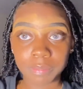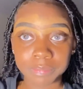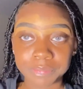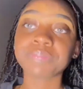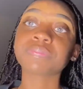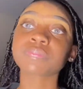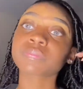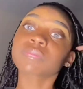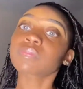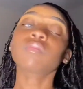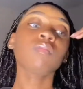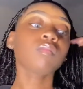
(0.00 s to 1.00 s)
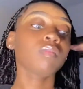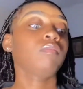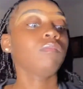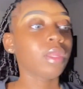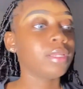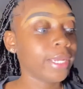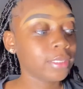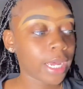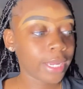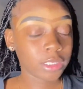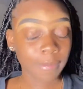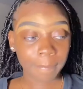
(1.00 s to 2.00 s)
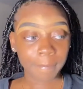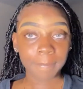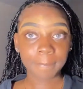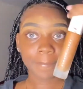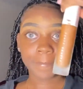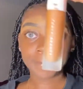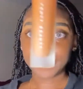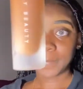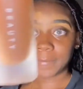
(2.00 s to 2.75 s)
And after this, I'm just getting ready to do my